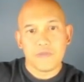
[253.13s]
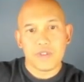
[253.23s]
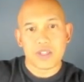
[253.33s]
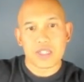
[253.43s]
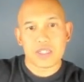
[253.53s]

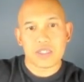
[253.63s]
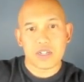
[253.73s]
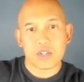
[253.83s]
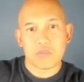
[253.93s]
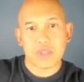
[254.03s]
feeling
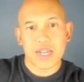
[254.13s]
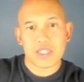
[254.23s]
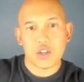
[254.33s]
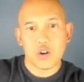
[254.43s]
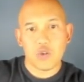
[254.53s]
stuck in a
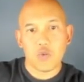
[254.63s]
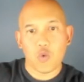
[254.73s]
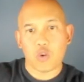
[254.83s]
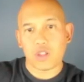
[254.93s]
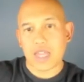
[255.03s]
plateau
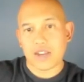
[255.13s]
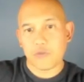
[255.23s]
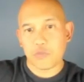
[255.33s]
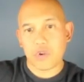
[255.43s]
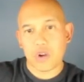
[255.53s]
or lack
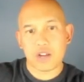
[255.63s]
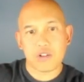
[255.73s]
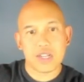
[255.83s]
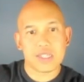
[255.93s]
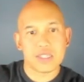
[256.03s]
of
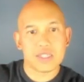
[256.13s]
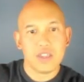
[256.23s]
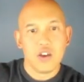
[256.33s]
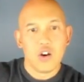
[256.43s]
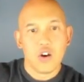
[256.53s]
progress,